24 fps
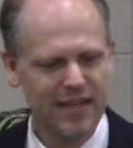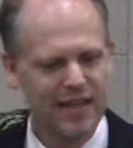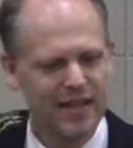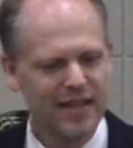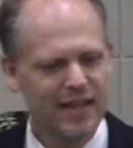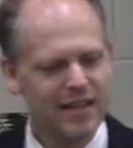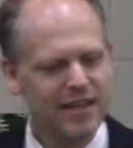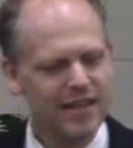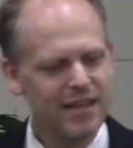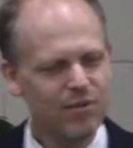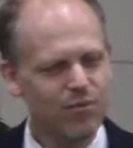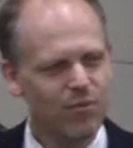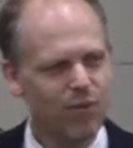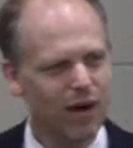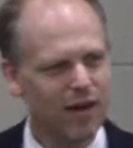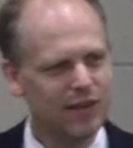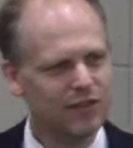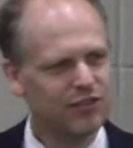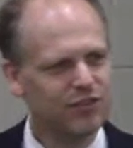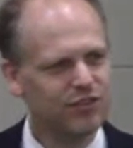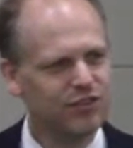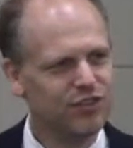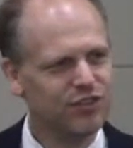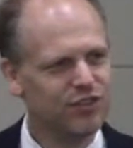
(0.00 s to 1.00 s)
He
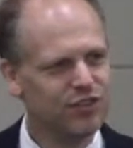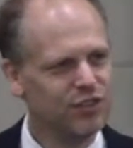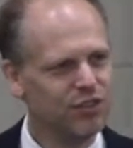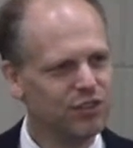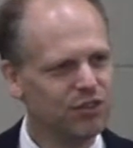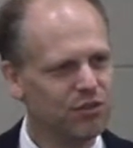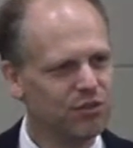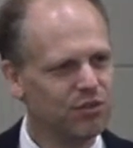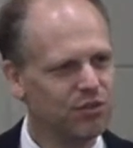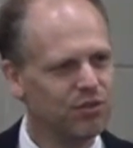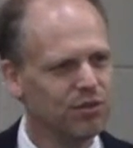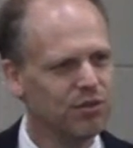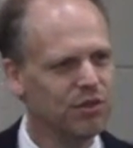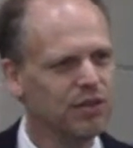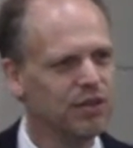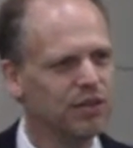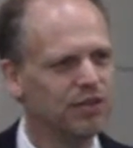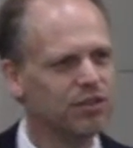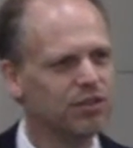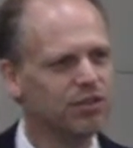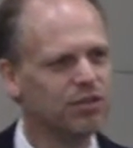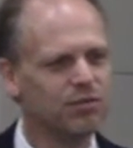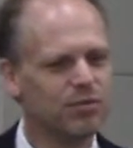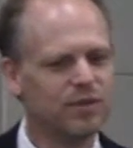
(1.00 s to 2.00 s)
wants you
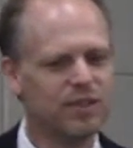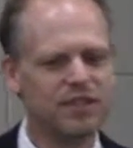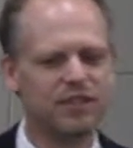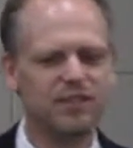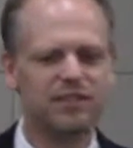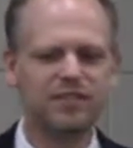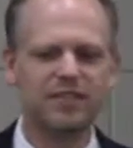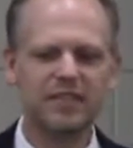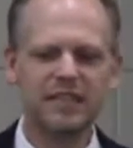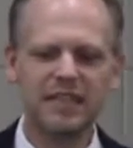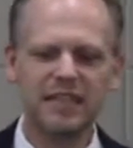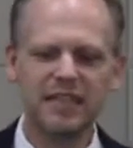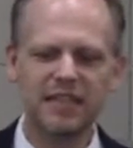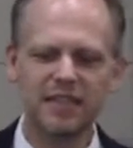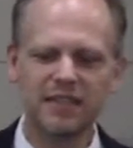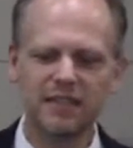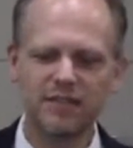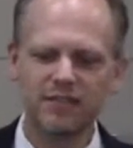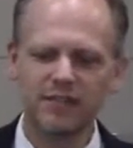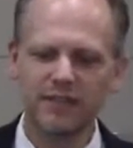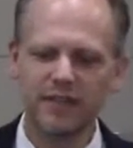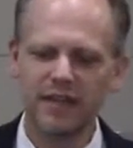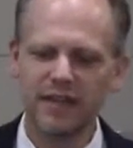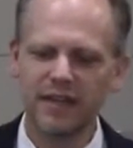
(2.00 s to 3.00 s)
to
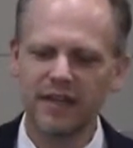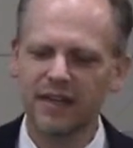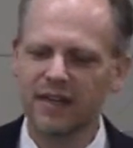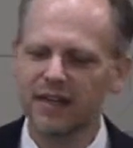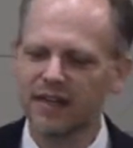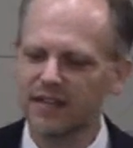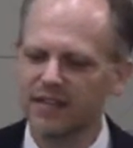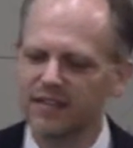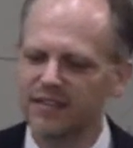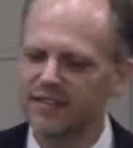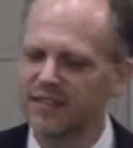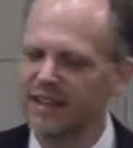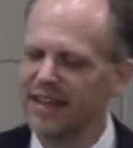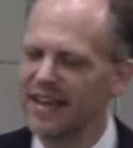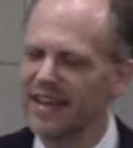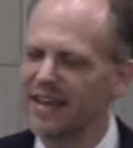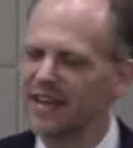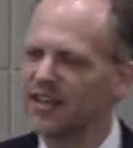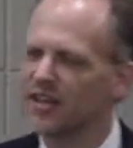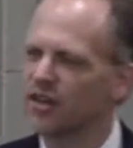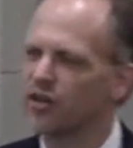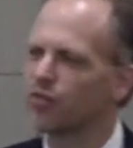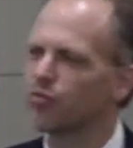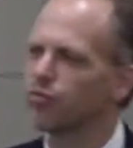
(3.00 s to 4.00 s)
receive his
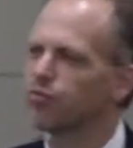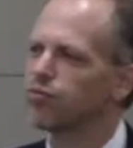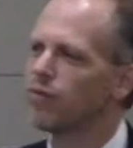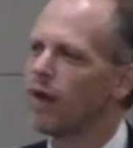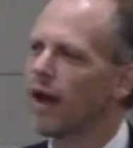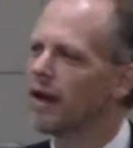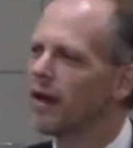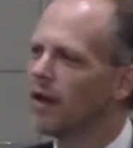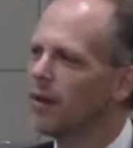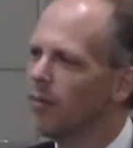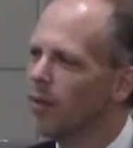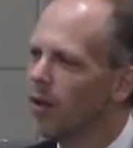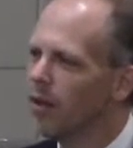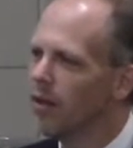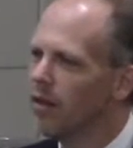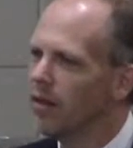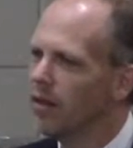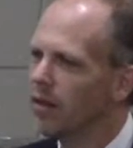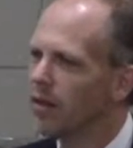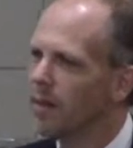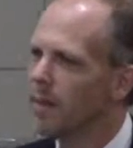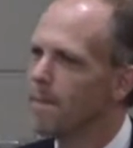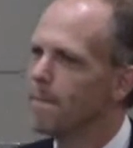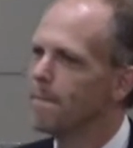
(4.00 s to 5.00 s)

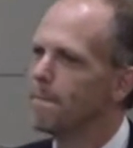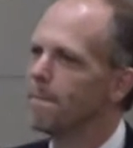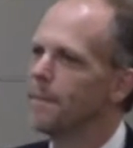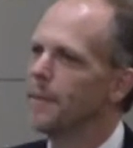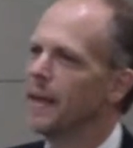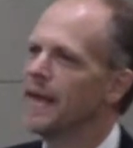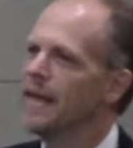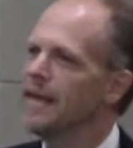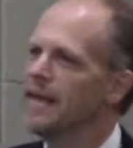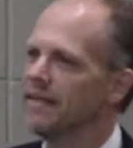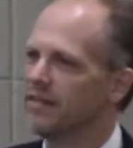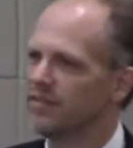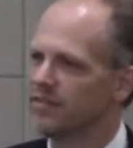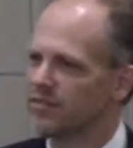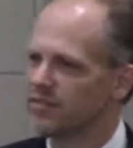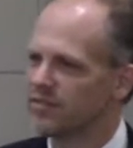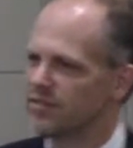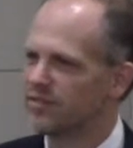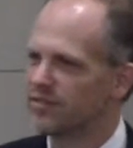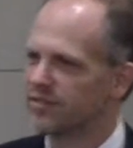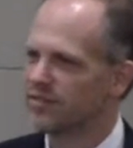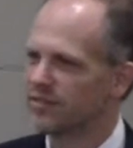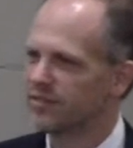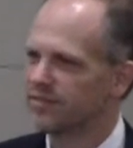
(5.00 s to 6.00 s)
incredible
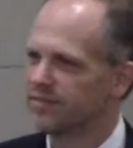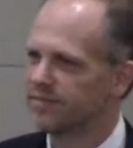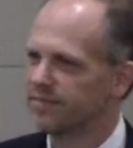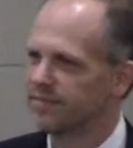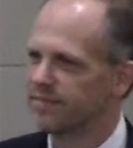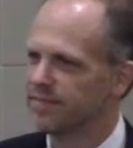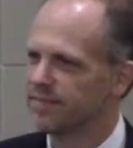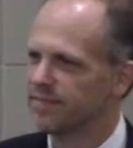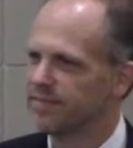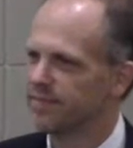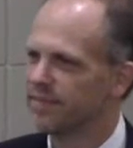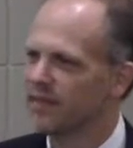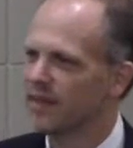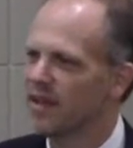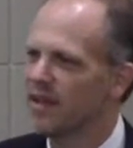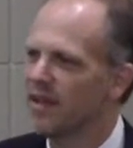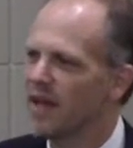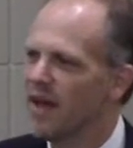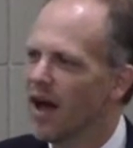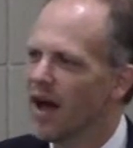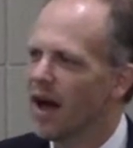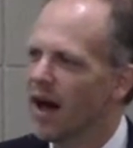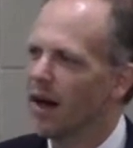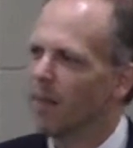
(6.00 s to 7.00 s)
peace.
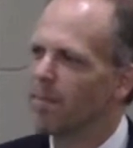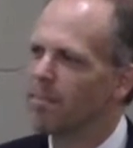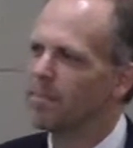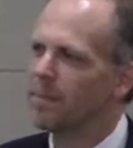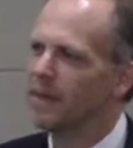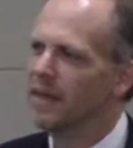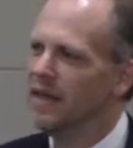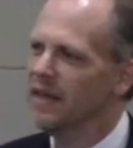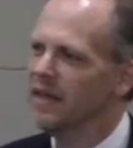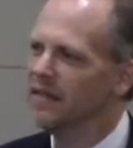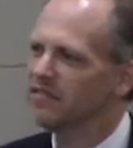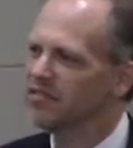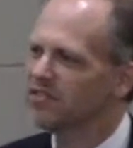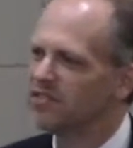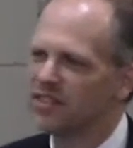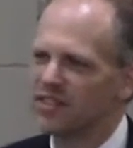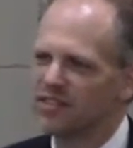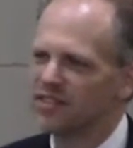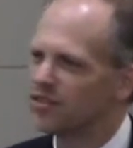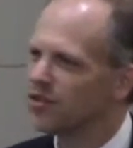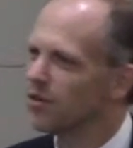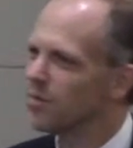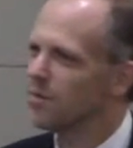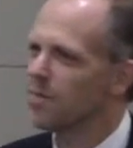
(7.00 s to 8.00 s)
A peace
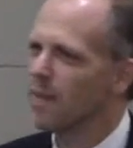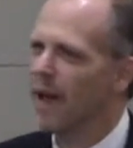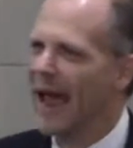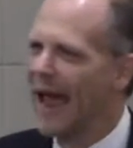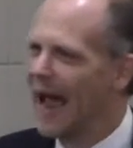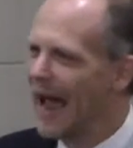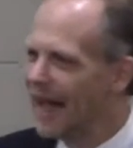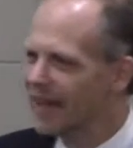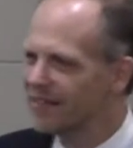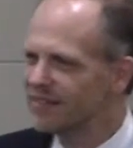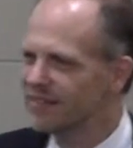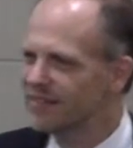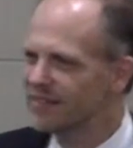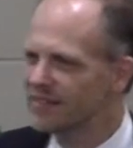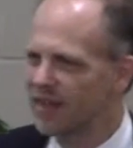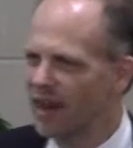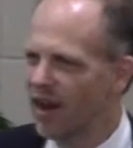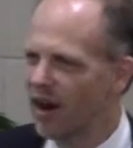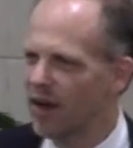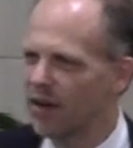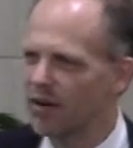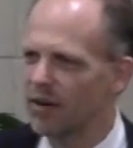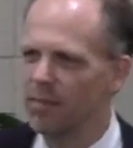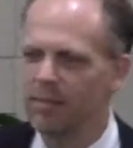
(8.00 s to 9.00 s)
that surpasses
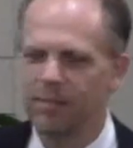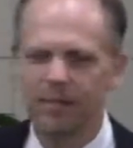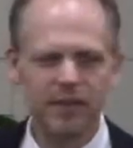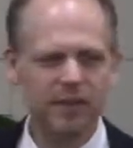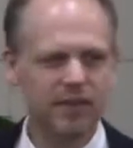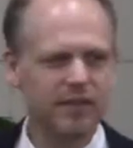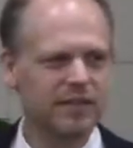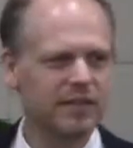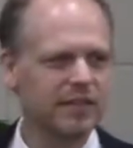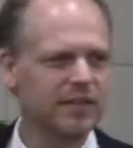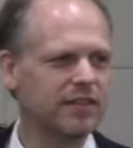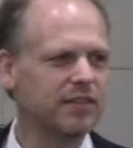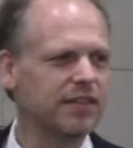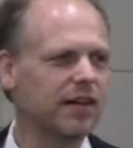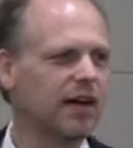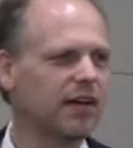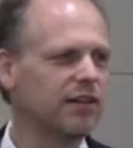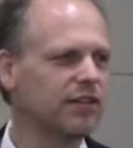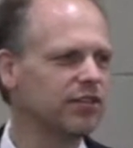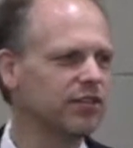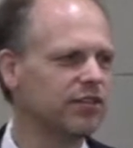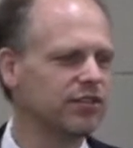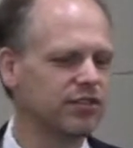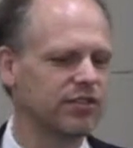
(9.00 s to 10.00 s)
our ability to
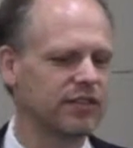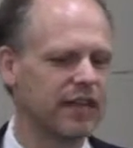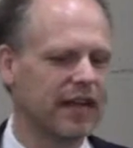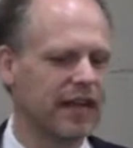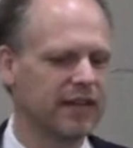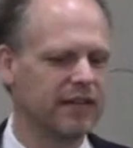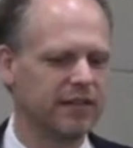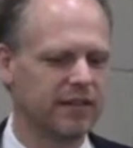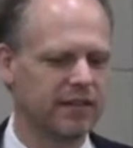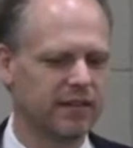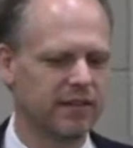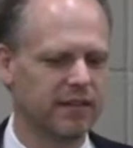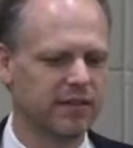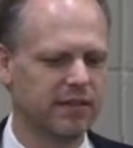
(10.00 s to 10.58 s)
understand it.